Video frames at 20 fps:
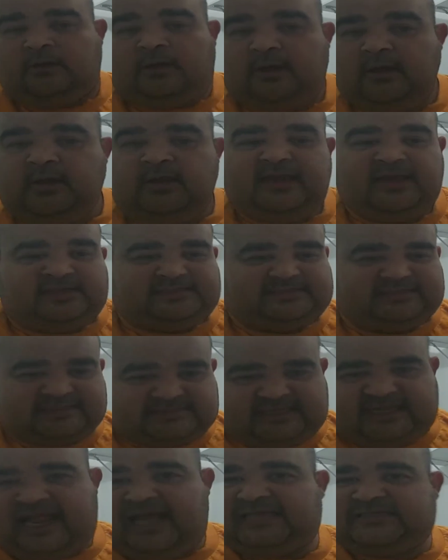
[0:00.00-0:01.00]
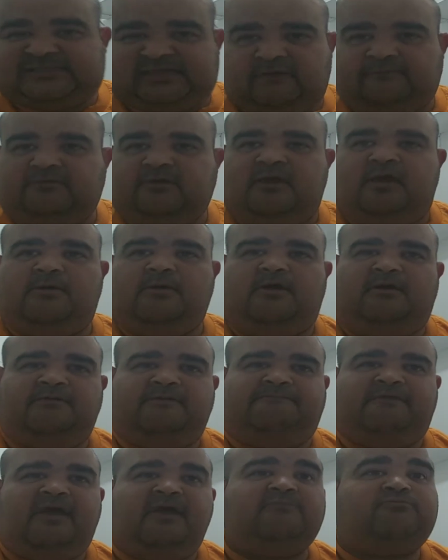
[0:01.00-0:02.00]
It's the last of the
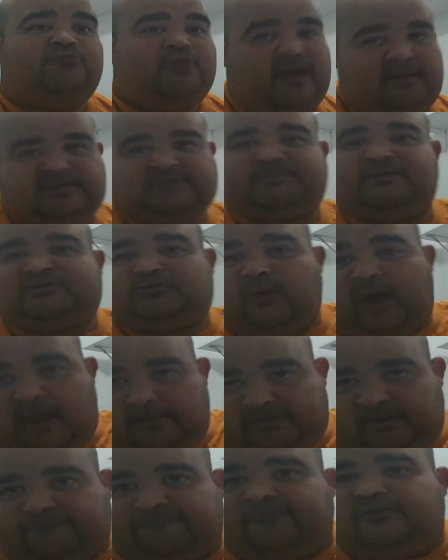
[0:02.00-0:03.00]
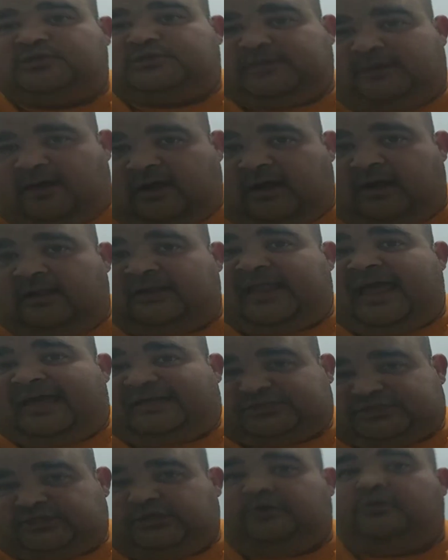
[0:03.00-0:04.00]
fan. Especially what happened the first
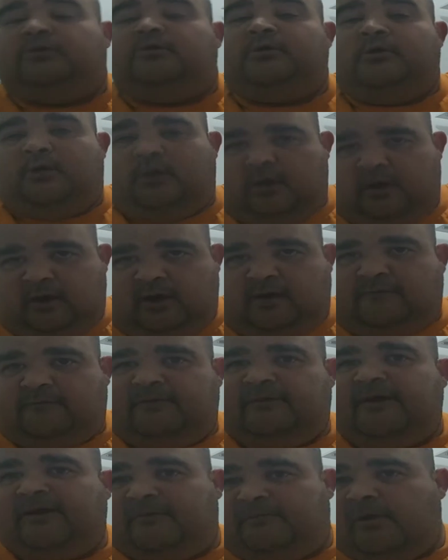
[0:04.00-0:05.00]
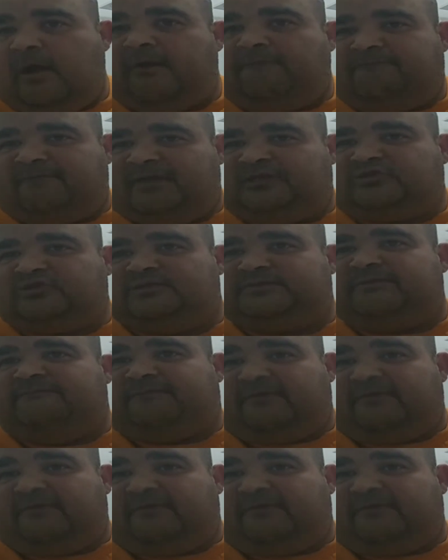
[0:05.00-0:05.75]
last year of Avengers Infinity